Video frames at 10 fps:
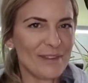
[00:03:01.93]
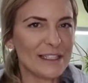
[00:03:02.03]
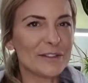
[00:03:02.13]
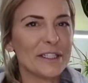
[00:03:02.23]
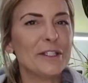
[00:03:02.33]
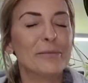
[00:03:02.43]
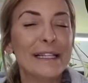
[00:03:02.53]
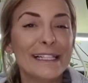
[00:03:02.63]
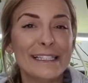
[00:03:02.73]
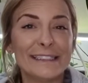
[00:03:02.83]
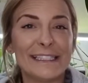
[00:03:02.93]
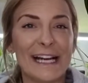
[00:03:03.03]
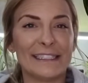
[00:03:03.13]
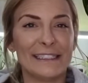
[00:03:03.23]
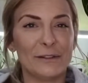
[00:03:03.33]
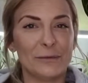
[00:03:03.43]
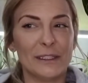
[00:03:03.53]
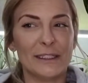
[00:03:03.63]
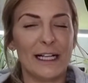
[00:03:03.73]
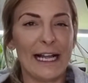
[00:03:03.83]
So humidity stat, it
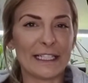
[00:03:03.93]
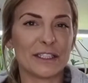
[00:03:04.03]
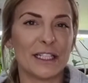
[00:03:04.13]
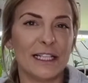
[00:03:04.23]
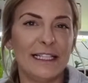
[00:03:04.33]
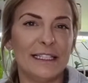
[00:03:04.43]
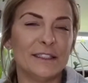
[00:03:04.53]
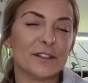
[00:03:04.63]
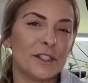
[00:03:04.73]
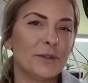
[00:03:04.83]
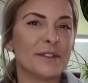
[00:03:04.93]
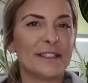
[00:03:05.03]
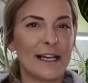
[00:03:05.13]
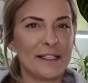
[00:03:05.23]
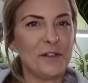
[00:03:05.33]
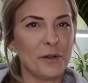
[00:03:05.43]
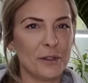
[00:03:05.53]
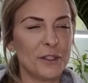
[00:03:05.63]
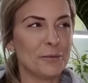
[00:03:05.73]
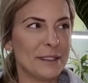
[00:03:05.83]
will actually, so you set your
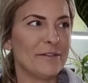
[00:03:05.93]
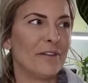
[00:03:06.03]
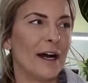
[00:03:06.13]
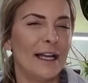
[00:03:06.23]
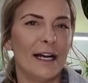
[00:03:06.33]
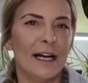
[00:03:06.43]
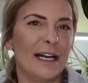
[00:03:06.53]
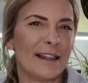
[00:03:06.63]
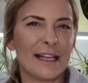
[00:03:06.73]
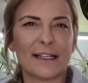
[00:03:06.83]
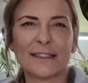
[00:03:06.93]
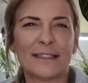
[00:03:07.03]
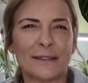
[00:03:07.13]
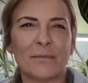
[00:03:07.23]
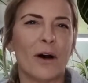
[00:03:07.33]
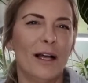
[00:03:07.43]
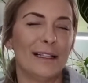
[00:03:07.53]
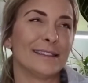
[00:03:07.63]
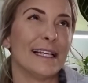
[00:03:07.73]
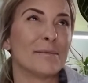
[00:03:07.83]
humidifier, I think I
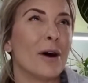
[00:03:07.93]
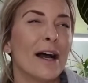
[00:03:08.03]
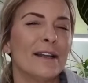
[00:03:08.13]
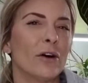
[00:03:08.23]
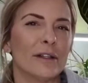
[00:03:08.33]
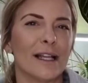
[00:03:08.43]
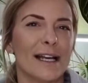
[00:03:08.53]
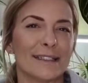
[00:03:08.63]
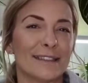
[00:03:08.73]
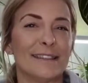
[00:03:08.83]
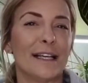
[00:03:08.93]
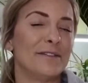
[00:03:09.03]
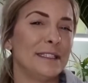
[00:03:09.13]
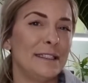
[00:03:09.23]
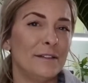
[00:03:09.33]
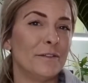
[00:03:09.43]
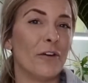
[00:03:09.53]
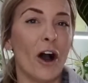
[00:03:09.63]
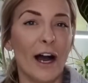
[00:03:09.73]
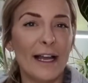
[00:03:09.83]
set mine on like 75%
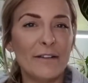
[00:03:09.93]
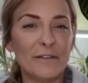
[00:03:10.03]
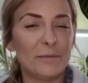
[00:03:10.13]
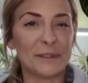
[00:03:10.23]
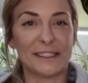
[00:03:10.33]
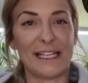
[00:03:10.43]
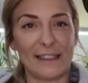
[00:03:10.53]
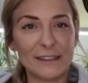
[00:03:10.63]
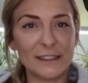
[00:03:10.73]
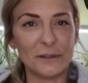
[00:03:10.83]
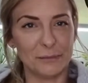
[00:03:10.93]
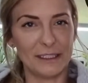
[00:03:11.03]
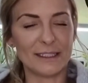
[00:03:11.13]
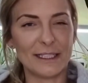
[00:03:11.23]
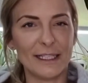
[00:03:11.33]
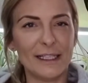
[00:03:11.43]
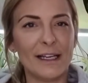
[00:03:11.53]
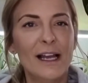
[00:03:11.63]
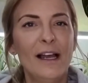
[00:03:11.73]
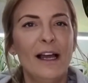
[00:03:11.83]
humidity,
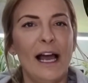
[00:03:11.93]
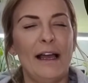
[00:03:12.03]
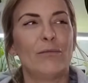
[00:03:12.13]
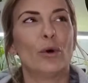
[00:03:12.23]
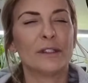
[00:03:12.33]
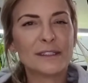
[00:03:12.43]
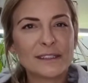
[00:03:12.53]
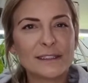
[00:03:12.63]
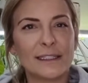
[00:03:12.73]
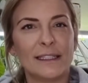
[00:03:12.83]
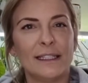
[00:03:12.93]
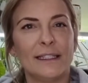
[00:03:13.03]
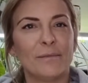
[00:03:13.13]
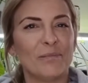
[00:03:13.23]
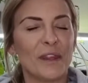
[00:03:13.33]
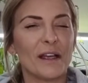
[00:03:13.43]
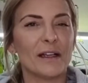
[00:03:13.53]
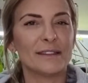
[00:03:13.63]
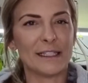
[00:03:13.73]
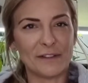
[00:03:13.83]
and once the
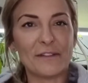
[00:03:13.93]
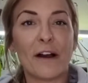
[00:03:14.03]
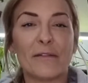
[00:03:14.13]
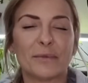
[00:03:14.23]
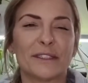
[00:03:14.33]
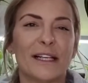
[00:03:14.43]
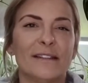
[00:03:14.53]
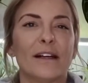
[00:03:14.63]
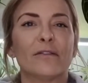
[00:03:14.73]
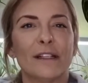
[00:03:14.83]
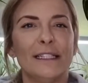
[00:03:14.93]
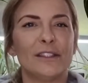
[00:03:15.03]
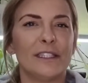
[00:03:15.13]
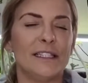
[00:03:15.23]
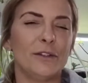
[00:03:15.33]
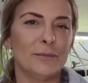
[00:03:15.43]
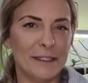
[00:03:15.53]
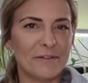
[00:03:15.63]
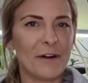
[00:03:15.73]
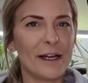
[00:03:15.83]
75% are reached, the
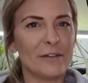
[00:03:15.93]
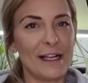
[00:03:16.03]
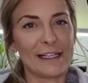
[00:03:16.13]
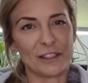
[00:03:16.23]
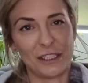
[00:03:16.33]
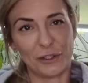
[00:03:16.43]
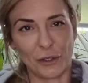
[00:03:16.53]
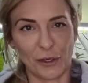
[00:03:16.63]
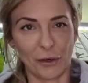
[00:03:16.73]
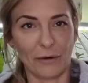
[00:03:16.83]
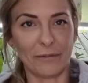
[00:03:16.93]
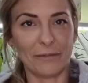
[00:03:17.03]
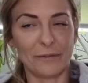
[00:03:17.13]
humidifier will actually turn off.